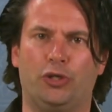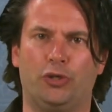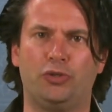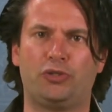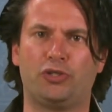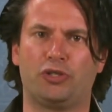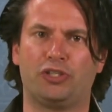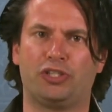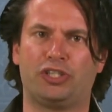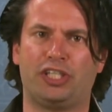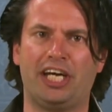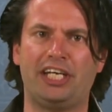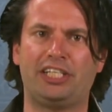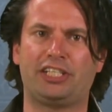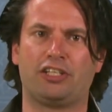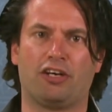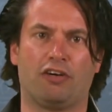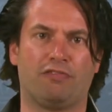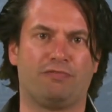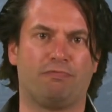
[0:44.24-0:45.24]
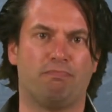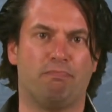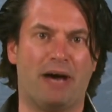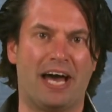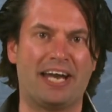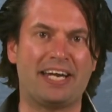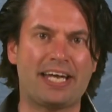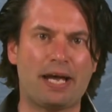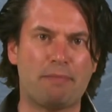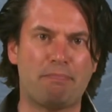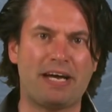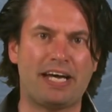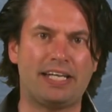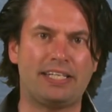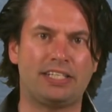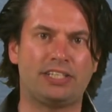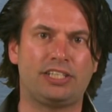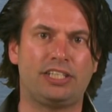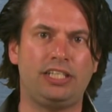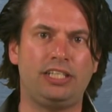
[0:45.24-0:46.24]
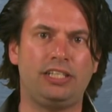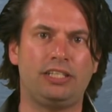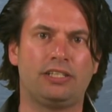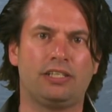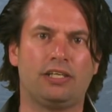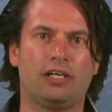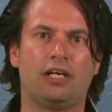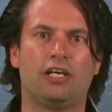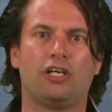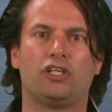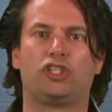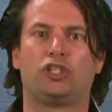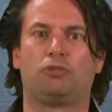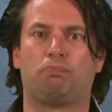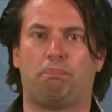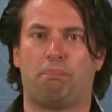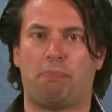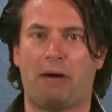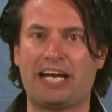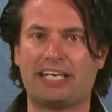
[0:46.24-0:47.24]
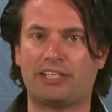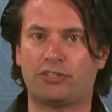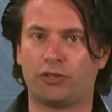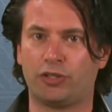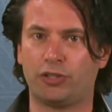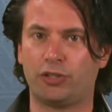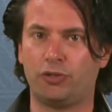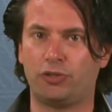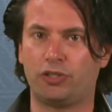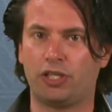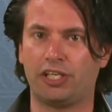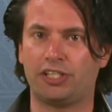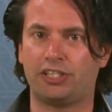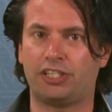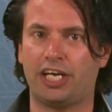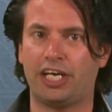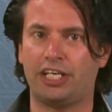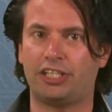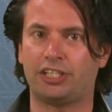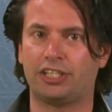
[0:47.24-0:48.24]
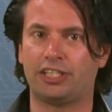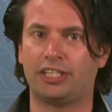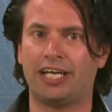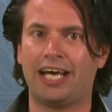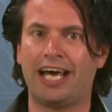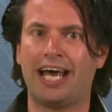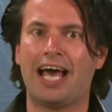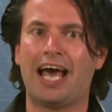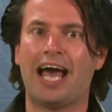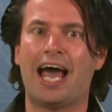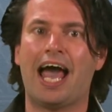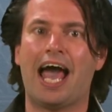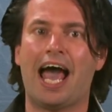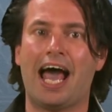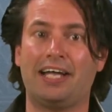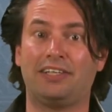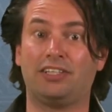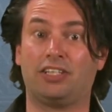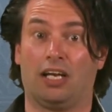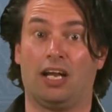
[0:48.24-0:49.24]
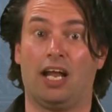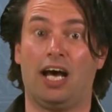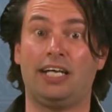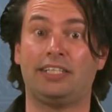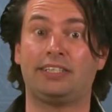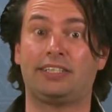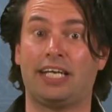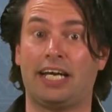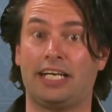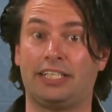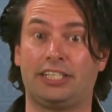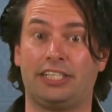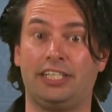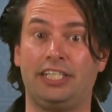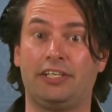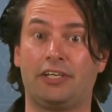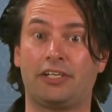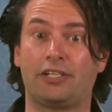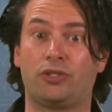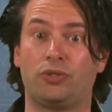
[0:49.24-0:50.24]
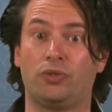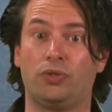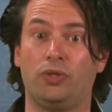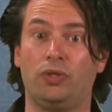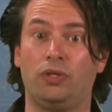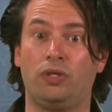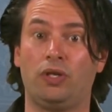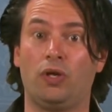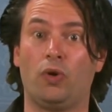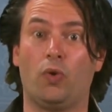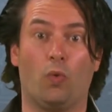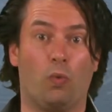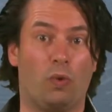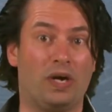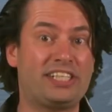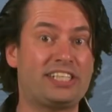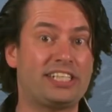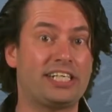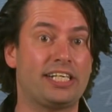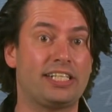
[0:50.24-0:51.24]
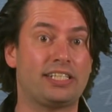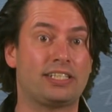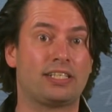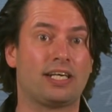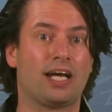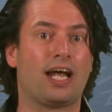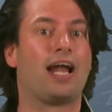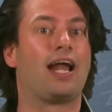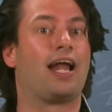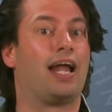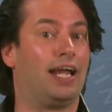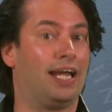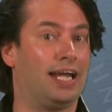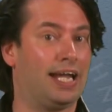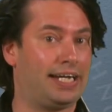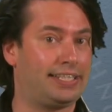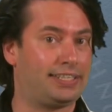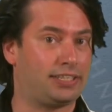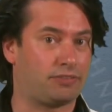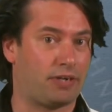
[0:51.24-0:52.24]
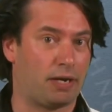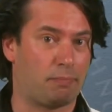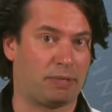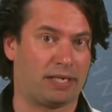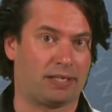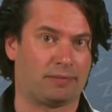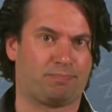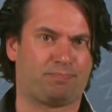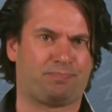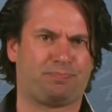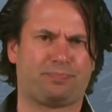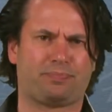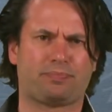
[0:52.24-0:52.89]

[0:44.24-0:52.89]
utilization of band gap energy, spectral utilization, and the last engineering tool, which is light trapping.